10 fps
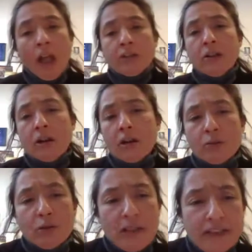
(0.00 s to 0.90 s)
So
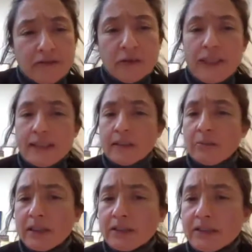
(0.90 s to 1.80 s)
we were intrigued
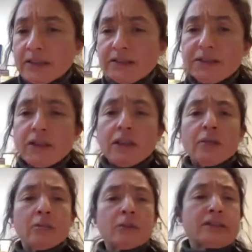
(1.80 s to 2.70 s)
by this
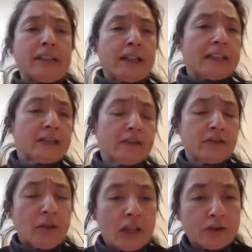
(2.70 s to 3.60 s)
mosaic
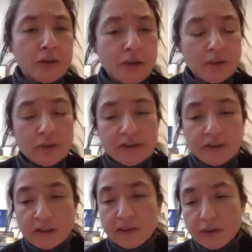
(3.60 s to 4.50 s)
structure, and we
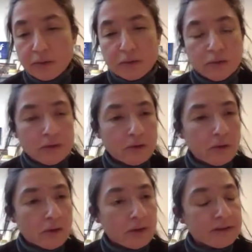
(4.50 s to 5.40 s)
started to do
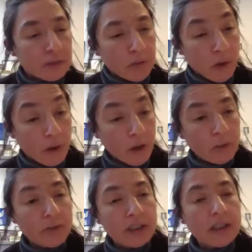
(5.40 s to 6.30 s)
some more
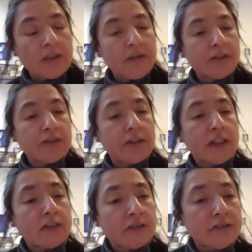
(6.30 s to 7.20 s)
optical
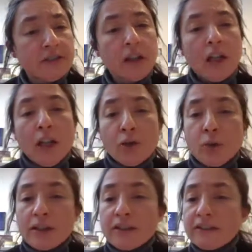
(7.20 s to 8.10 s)
investigations
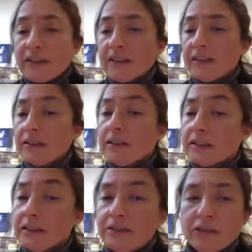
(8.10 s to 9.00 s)
to understand the
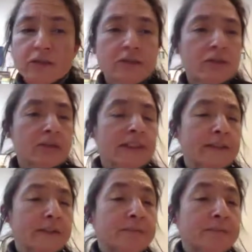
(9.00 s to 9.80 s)
reasons for that.